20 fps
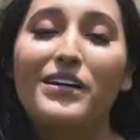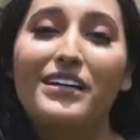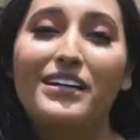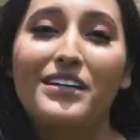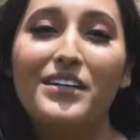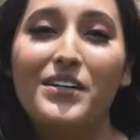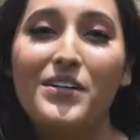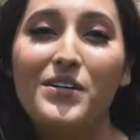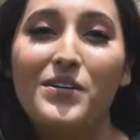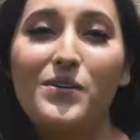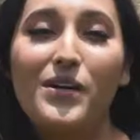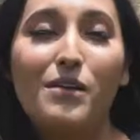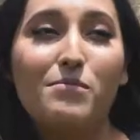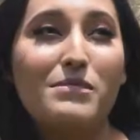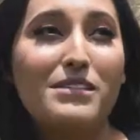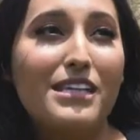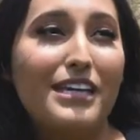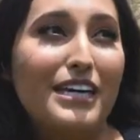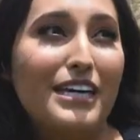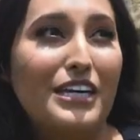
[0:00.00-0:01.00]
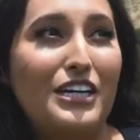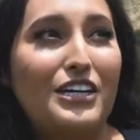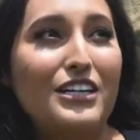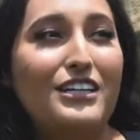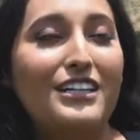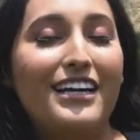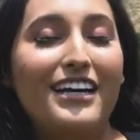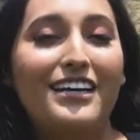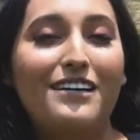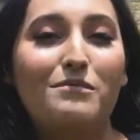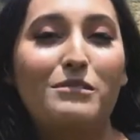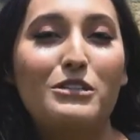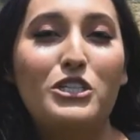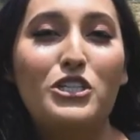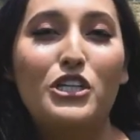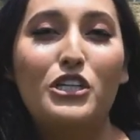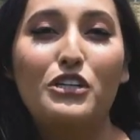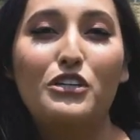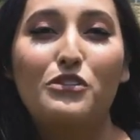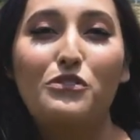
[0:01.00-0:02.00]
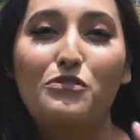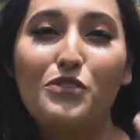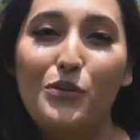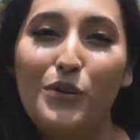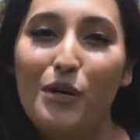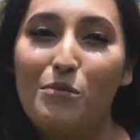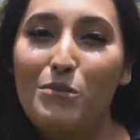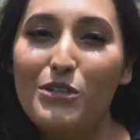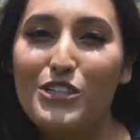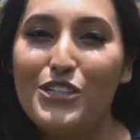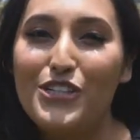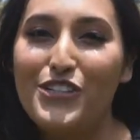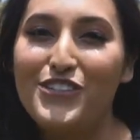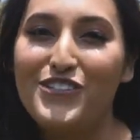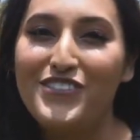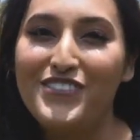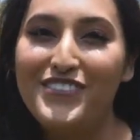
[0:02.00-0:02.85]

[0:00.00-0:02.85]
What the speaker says: gonna go up the hill and I'm gonna show you view number two.